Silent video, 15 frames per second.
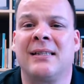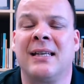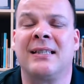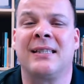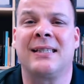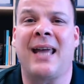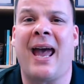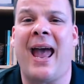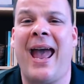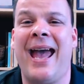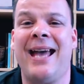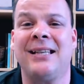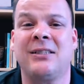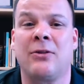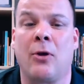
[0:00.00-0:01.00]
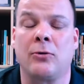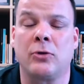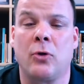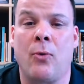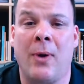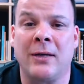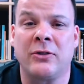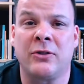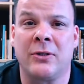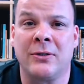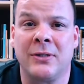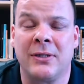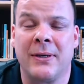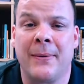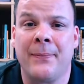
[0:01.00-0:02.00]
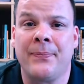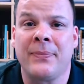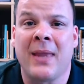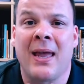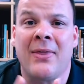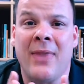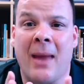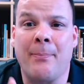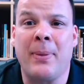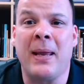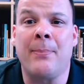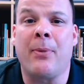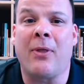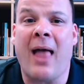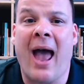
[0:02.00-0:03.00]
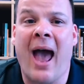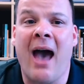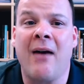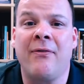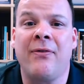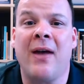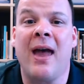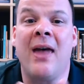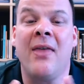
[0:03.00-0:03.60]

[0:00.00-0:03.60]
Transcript: It's to ask those questions that people have